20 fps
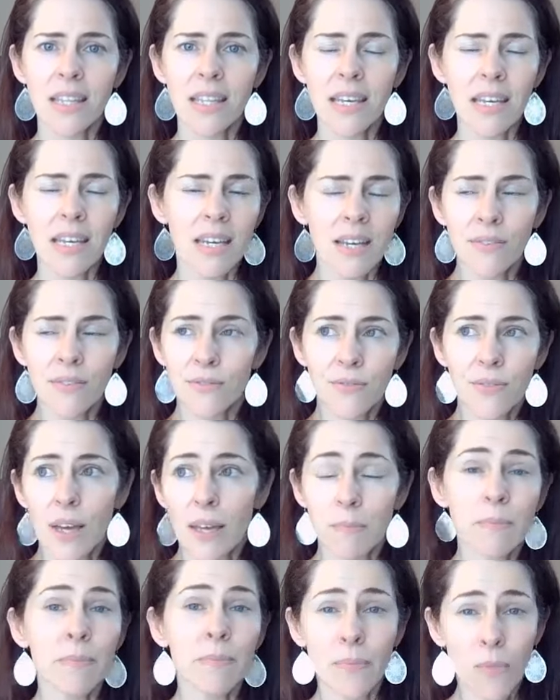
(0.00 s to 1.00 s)

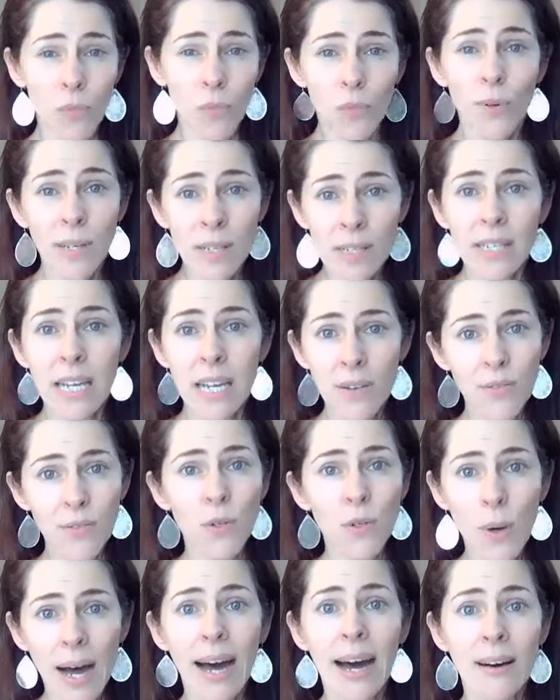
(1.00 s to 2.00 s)
if
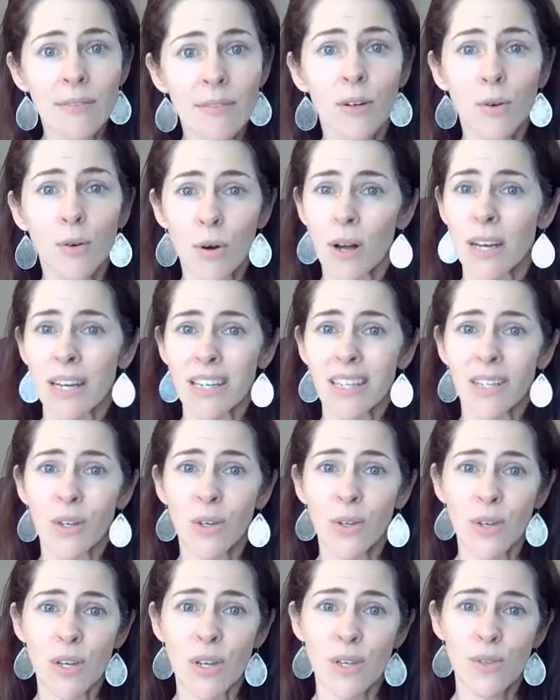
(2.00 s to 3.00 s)
you have a chronic
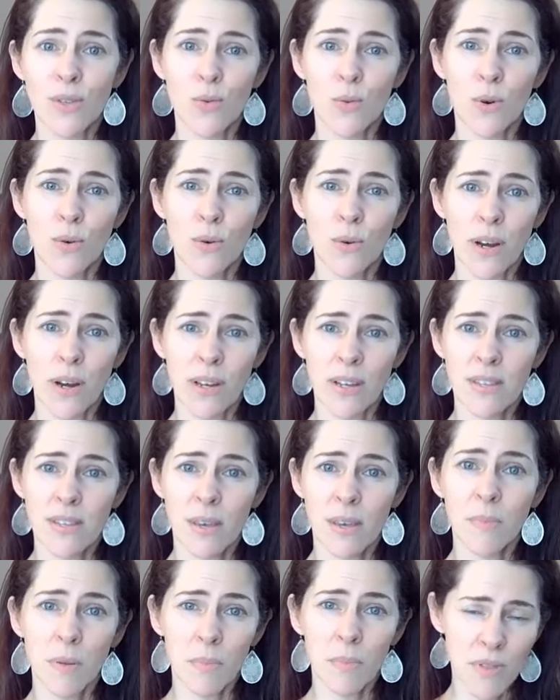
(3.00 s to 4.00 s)
illness or chronic
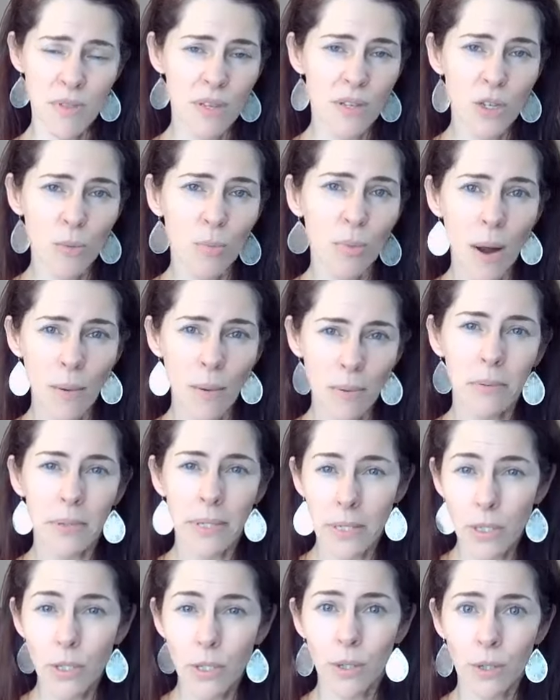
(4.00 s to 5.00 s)
symptoms, then you
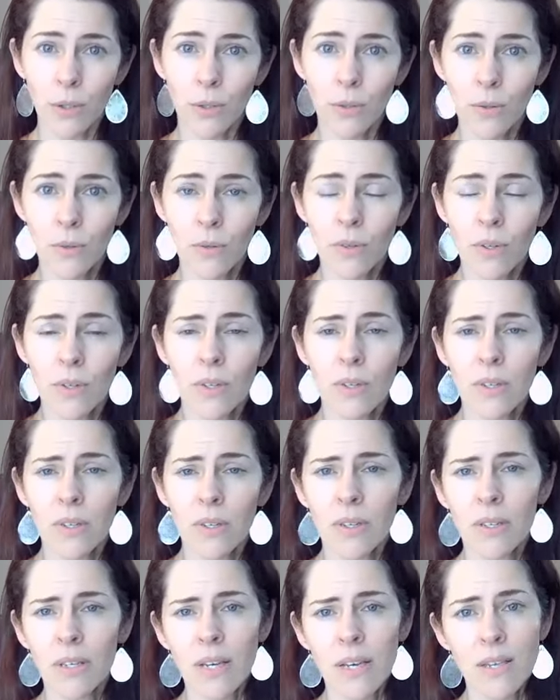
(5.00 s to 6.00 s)
probably do,
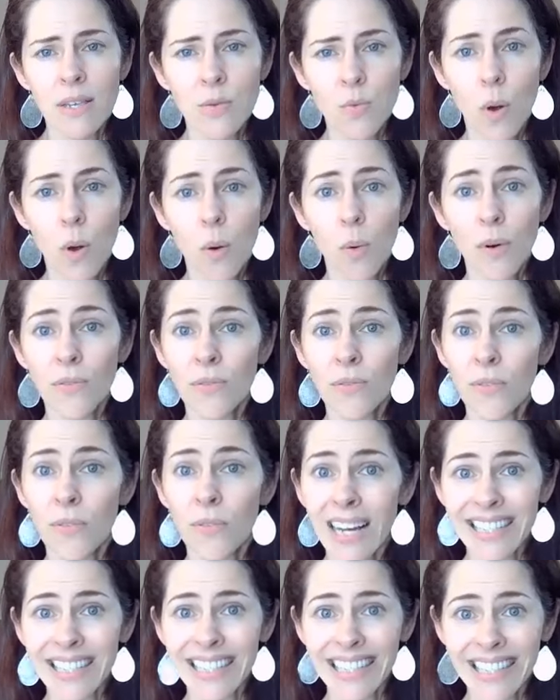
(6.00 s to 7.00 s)
is what we're
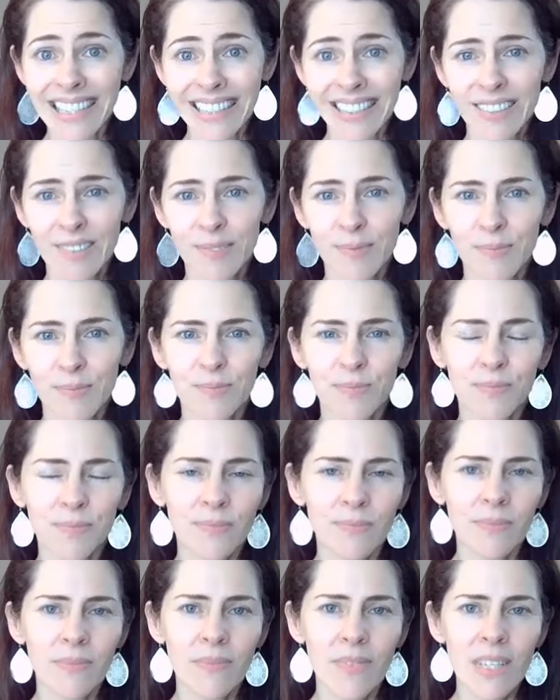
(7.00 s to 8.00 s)
finding,
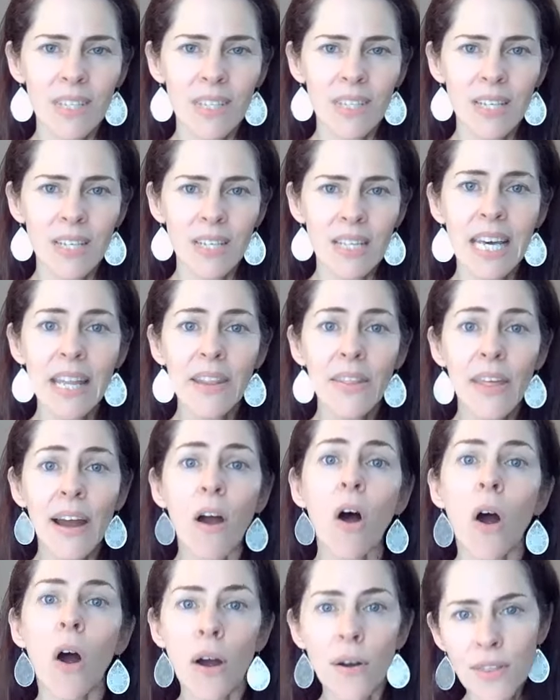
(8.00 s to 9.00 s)
then
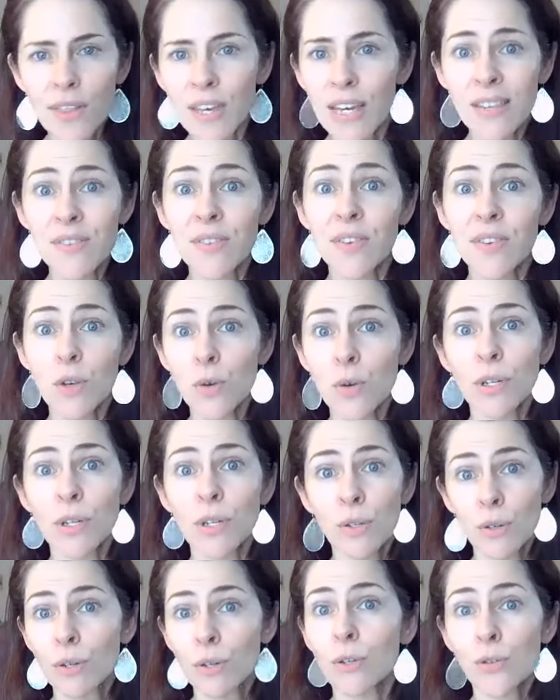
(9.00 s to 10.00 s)
there are things that you can
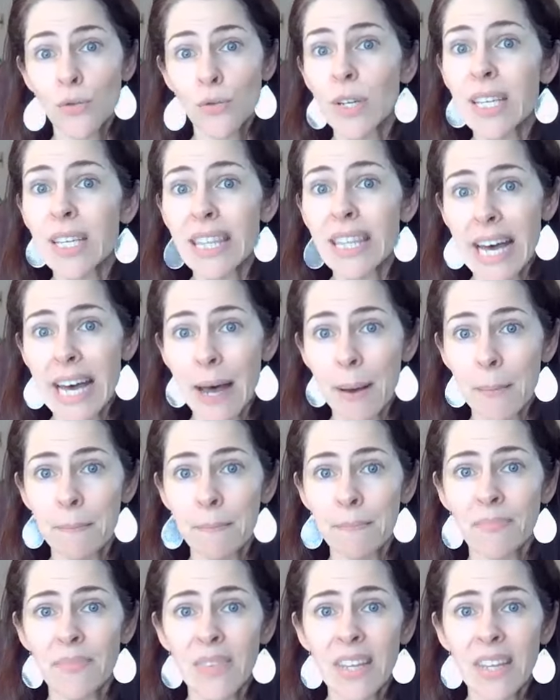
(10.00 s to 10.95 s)
do to treat them.